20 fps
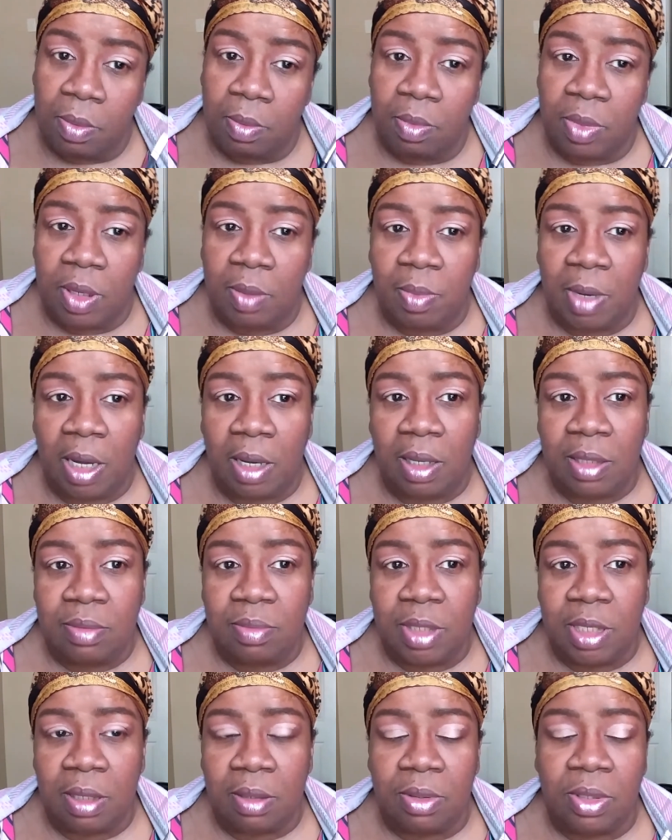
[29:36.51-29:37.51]
But my
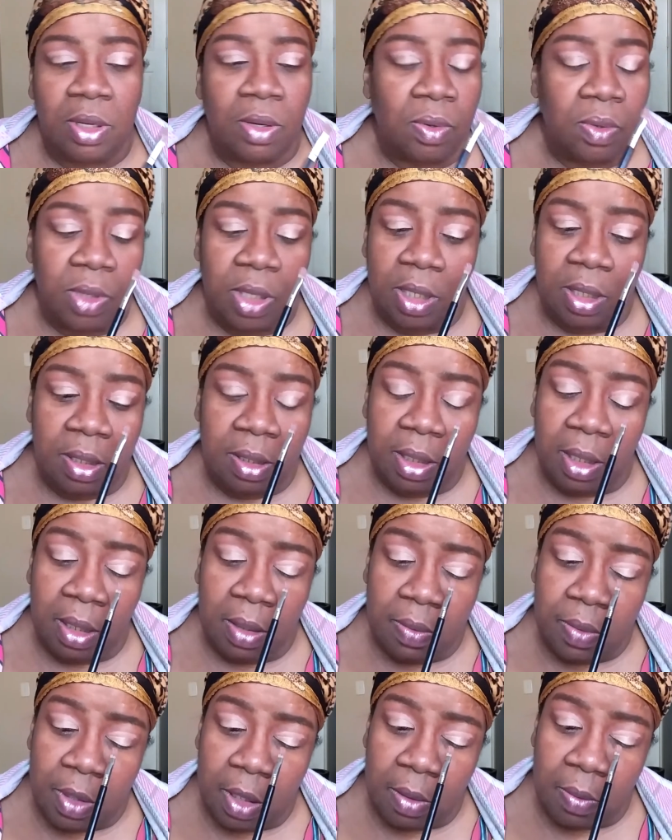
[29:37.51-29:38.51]
husband, no, he didn't die
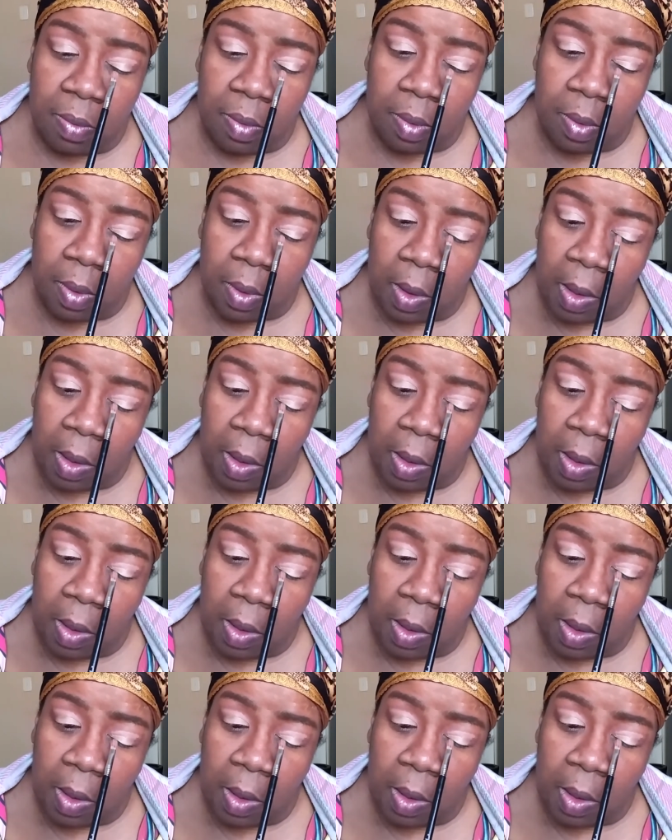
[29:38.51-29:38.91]
at that one.